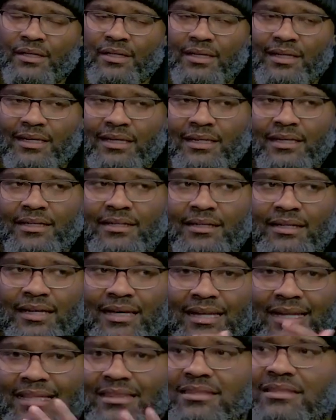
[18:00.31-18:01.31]
And
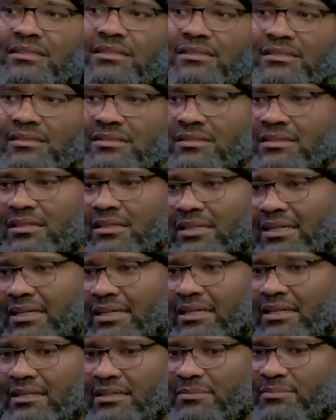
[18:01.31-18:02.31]
and I think the
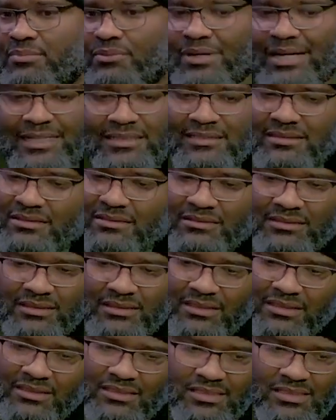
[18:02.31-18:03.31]
delay
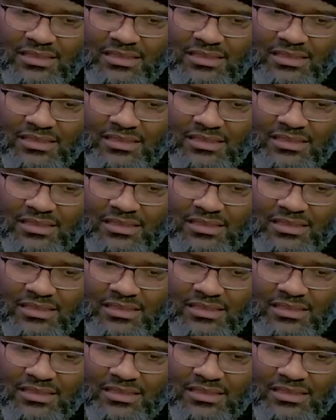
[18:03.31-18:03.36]
practically is